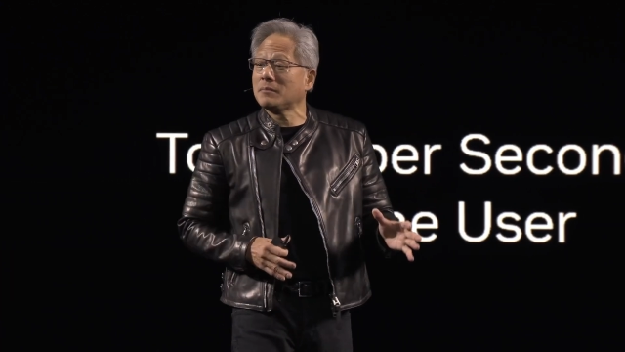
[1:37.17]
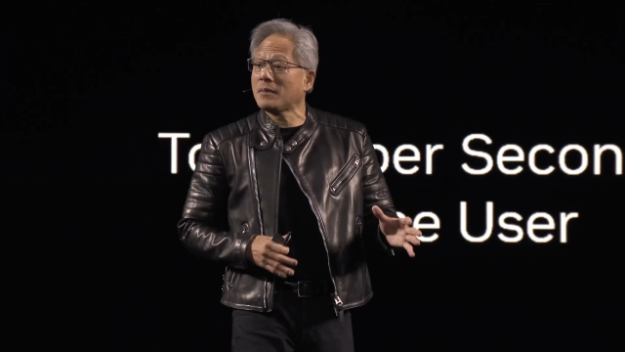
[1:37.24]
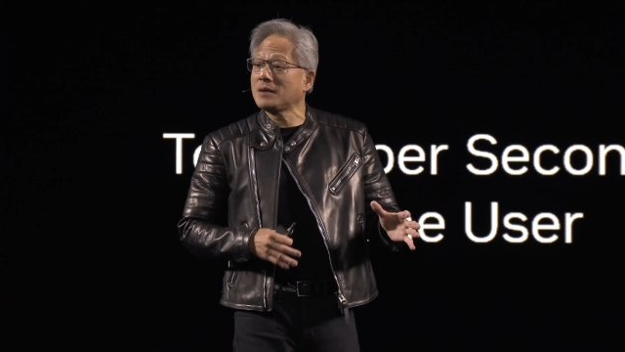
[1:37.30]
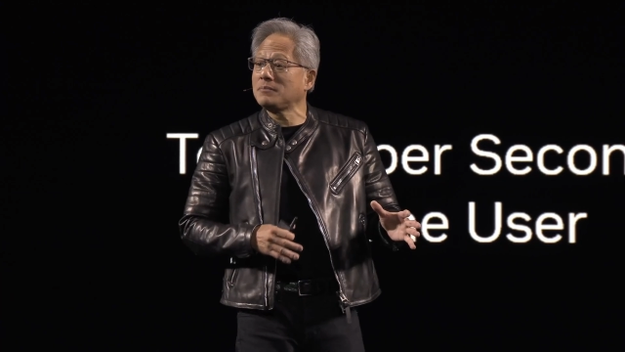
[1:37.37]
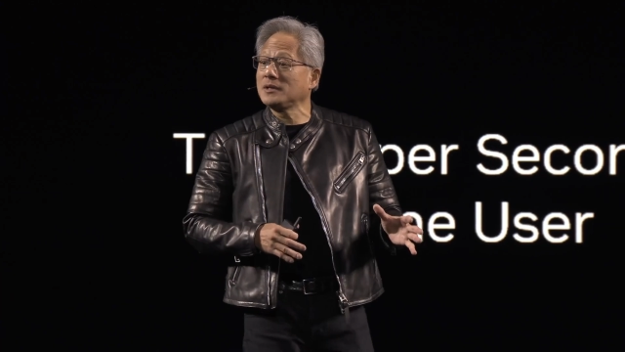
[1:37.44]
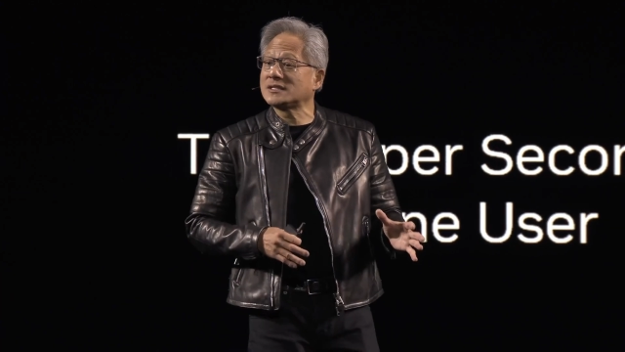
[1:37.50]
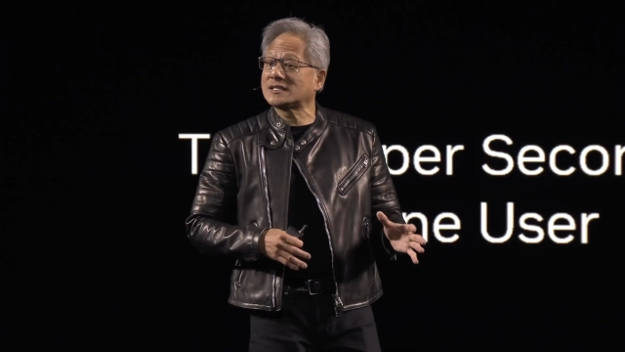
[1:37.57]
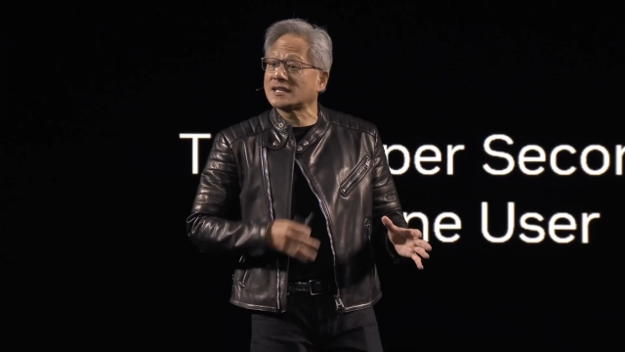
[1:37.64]
might
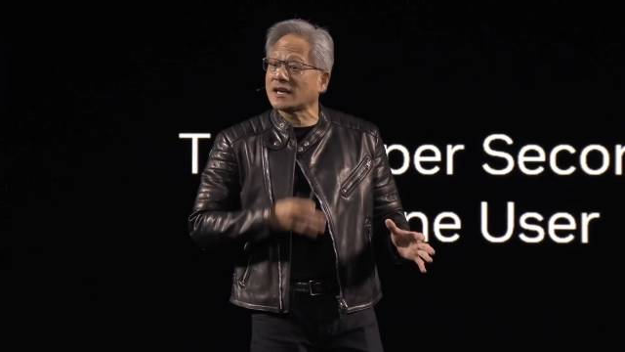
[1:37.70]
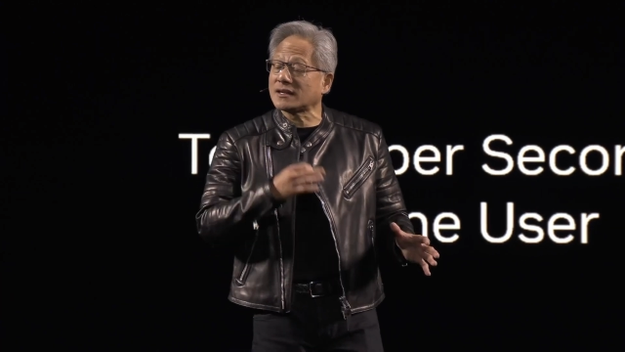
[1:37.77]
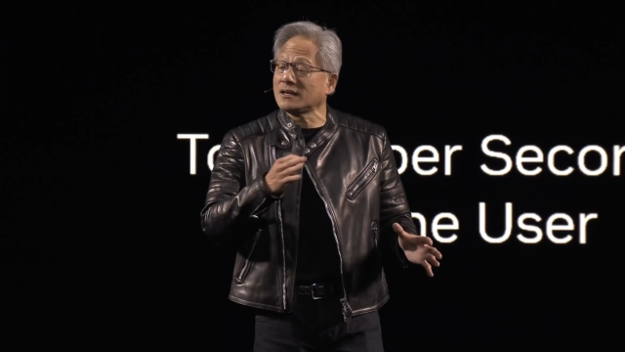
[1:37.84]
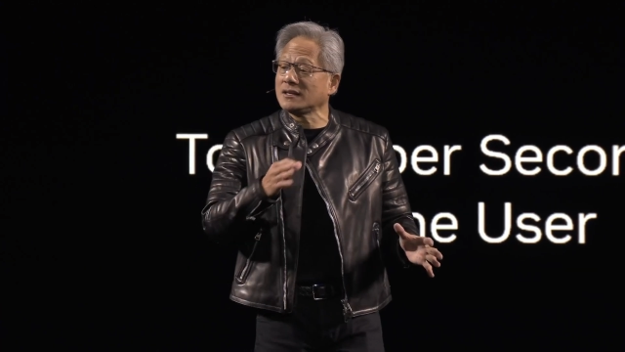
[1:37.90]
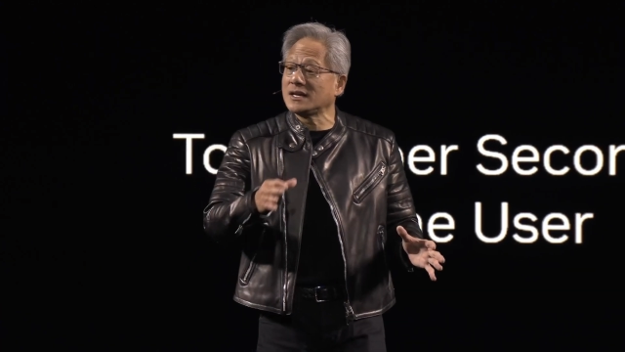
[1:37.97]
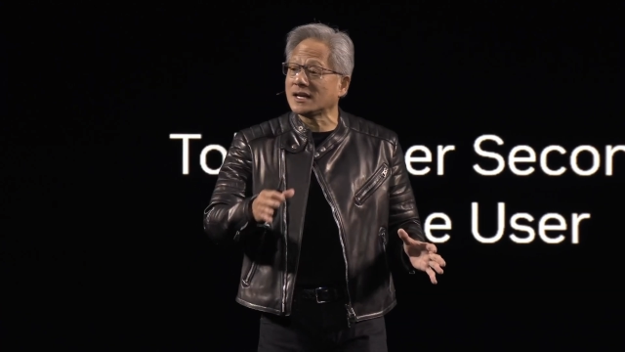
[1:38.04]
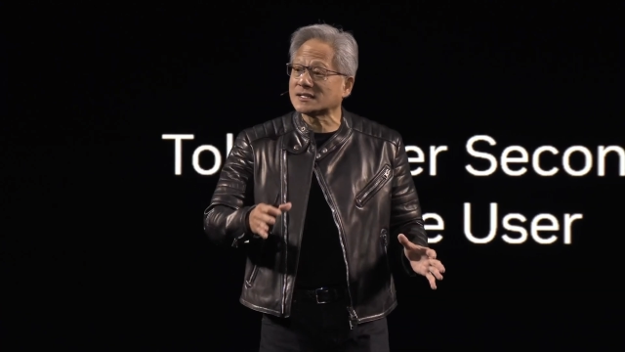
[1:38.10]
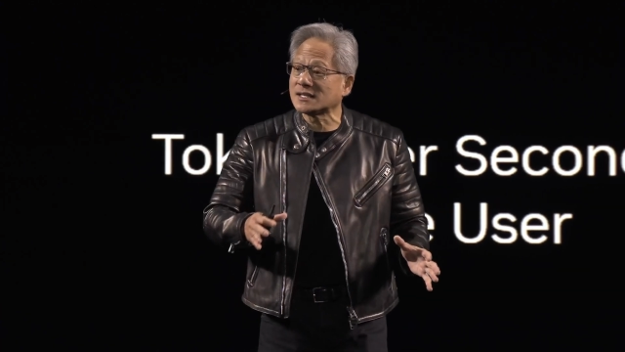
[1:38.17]
be
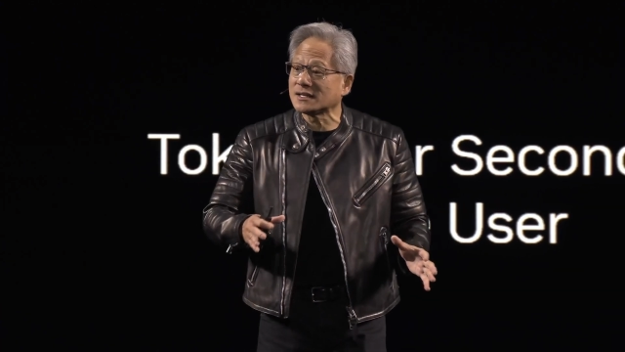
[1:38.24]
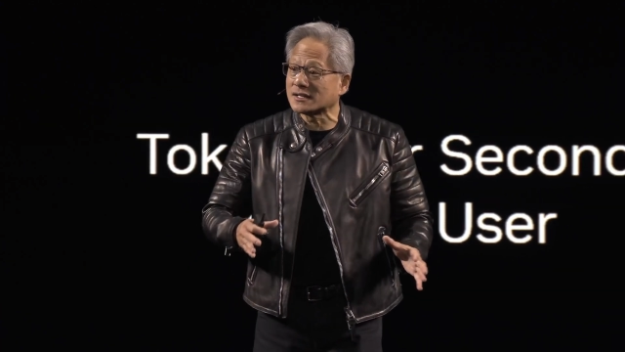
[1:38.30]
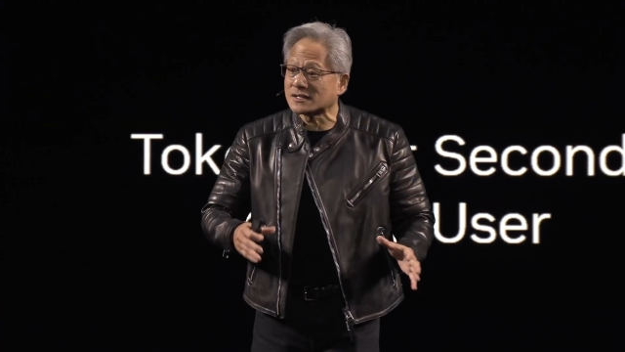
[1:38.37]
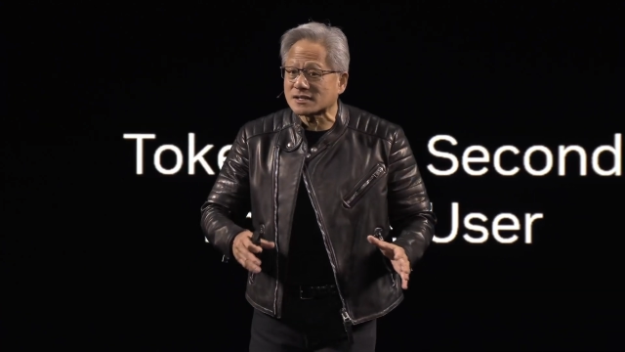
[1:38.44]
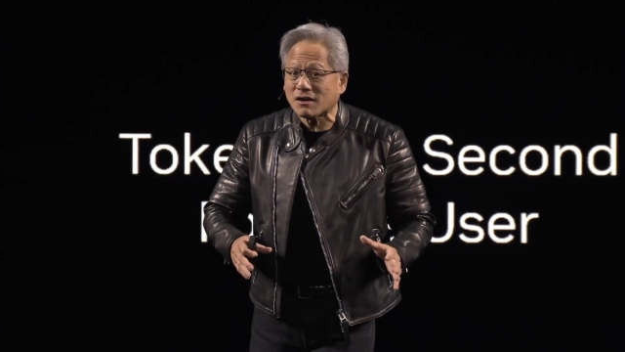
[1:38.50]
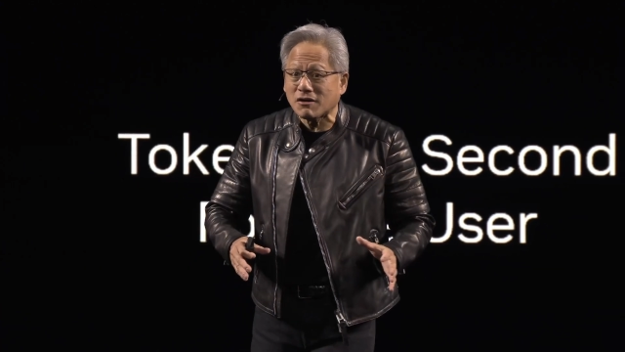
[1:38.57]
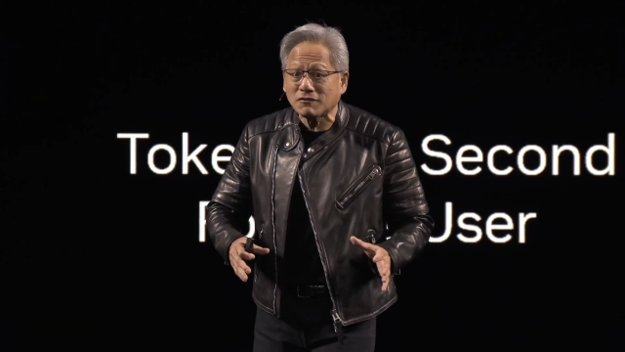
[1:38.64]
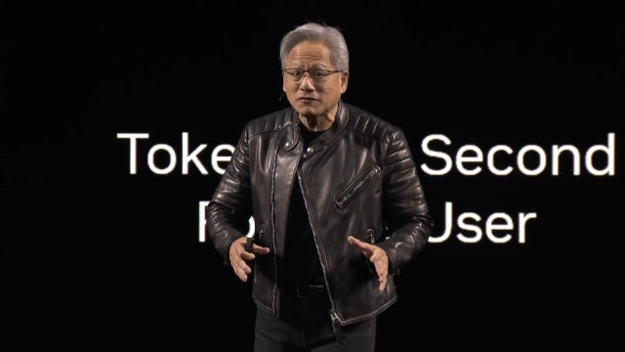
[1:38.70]
second guessing
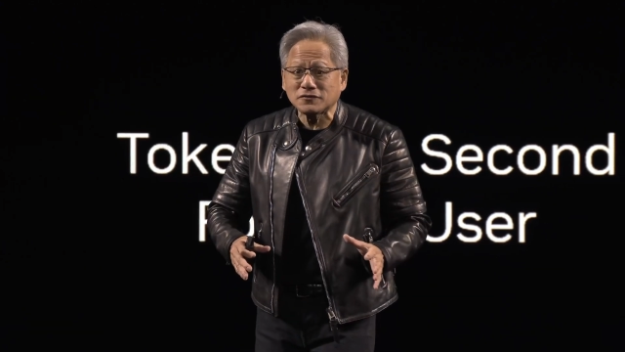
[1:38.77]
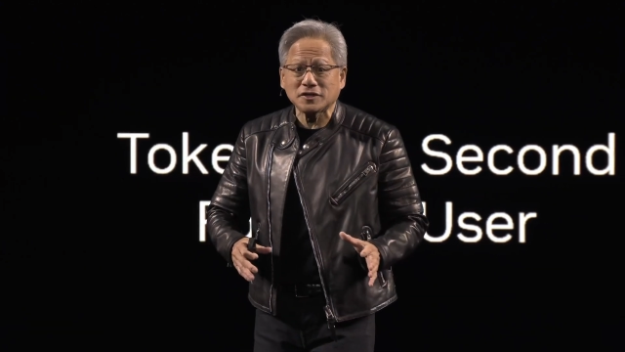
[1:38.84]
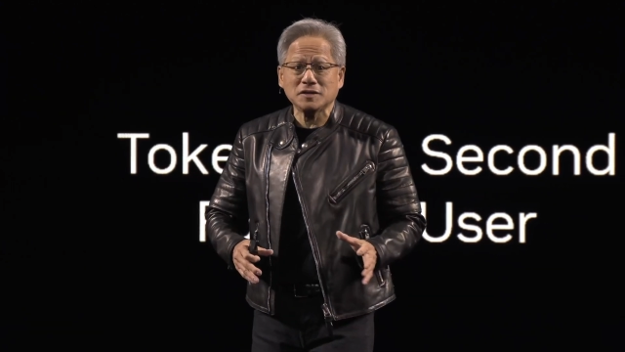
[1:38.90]
itself.